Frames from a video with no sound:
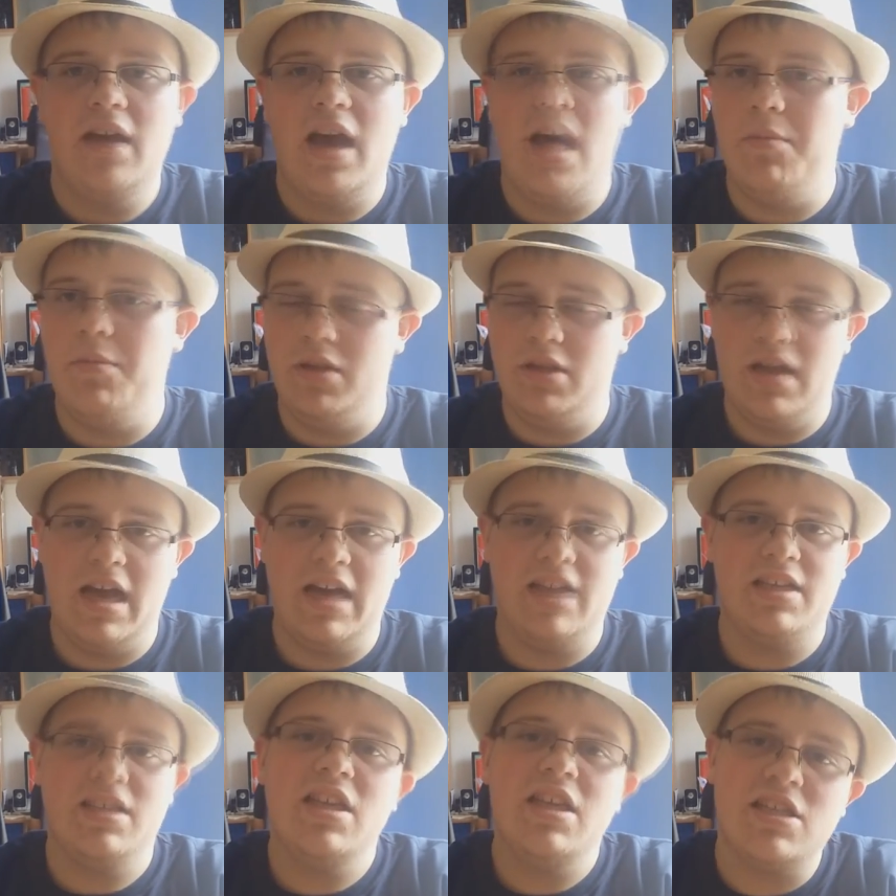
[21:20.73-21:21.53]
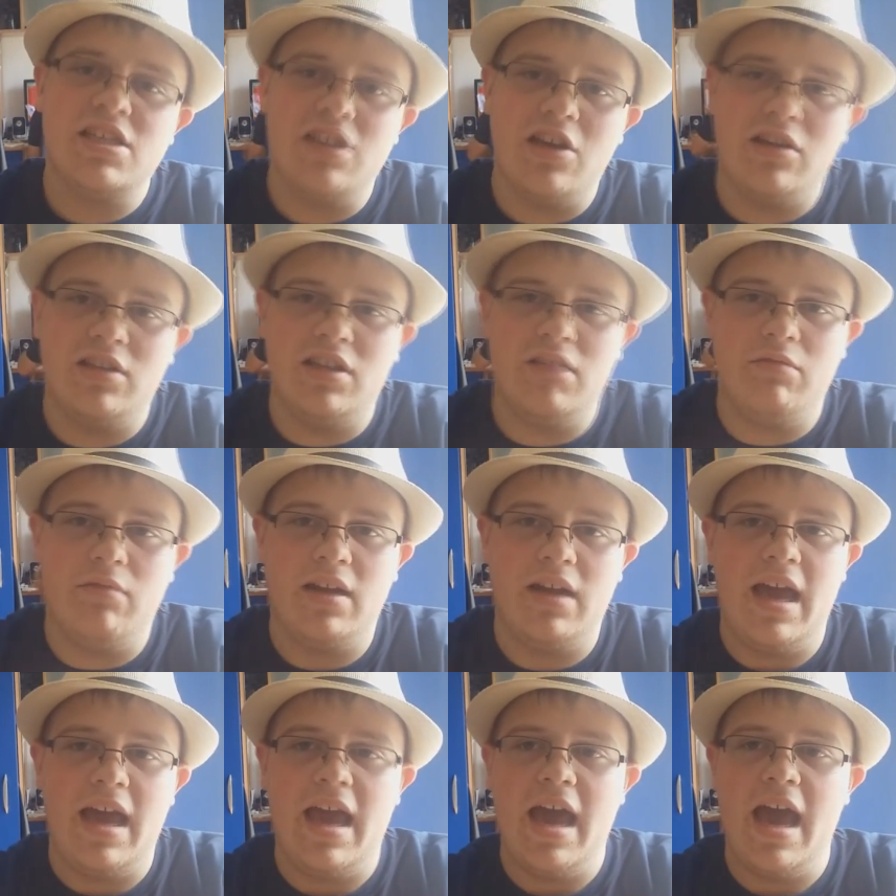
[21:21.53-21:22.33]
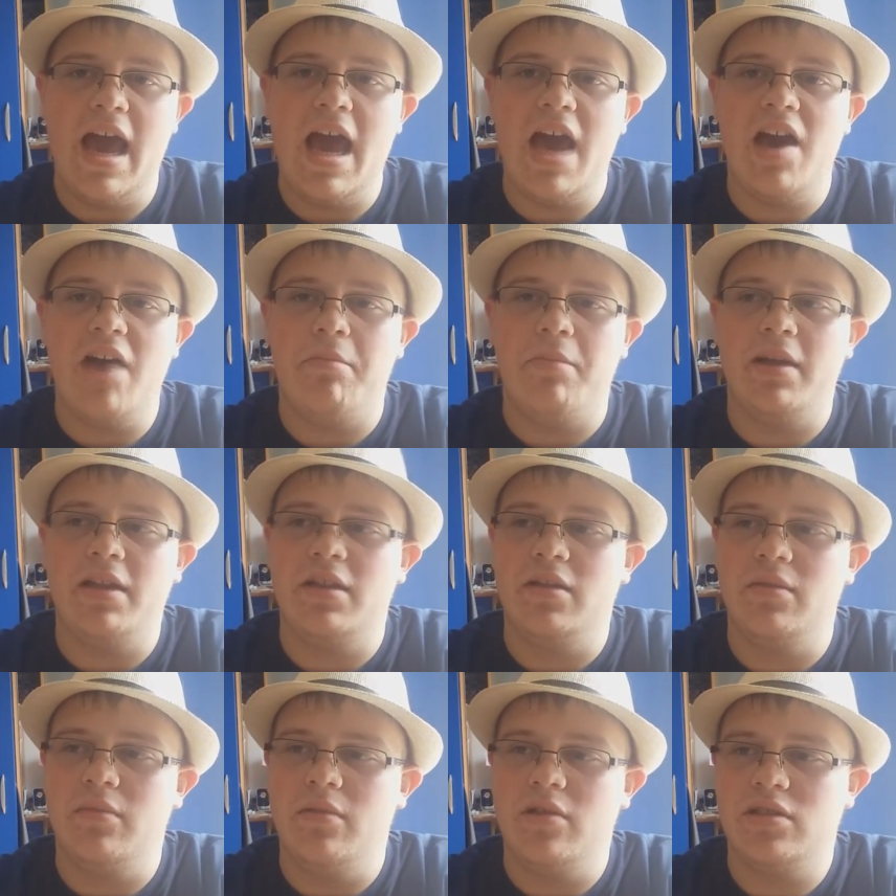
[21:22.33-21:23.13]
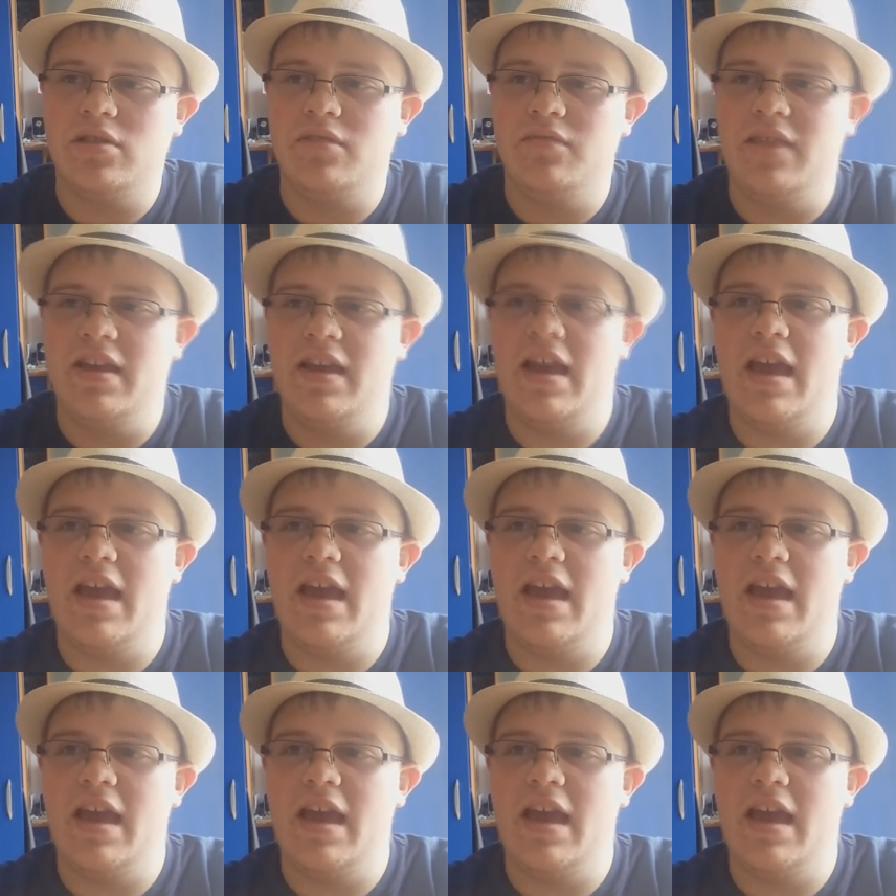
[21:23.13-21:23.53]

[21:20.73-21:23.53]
I mean, it is the only one I have, but the most